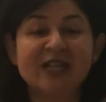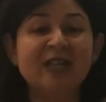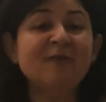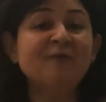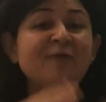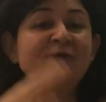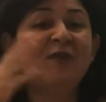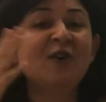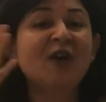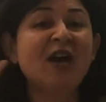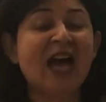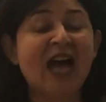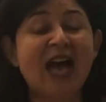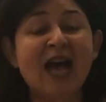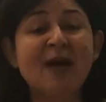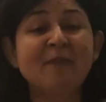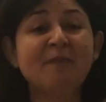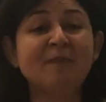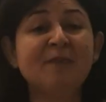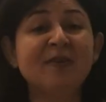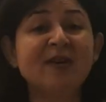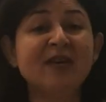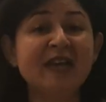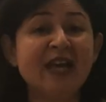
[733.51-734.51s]
if you're
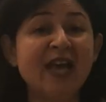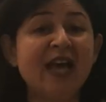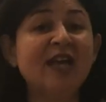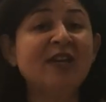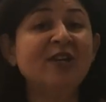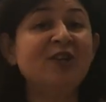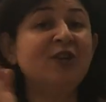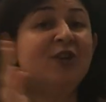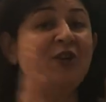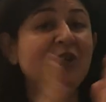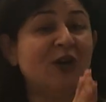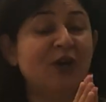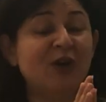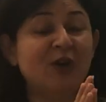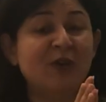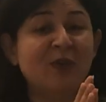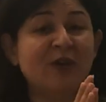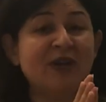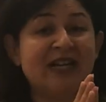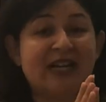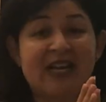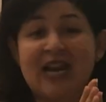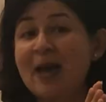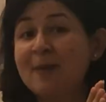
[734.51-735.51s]
happy and you know
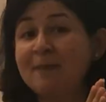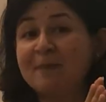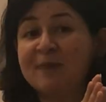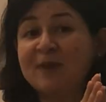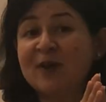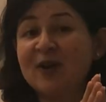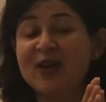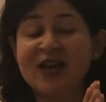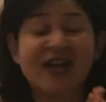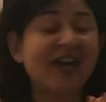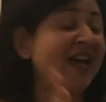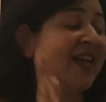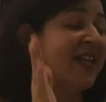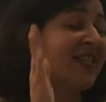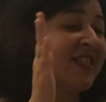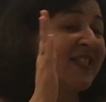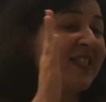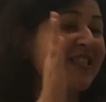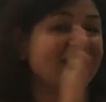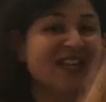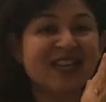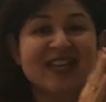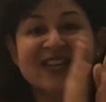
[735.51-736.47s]
it, clap your hands.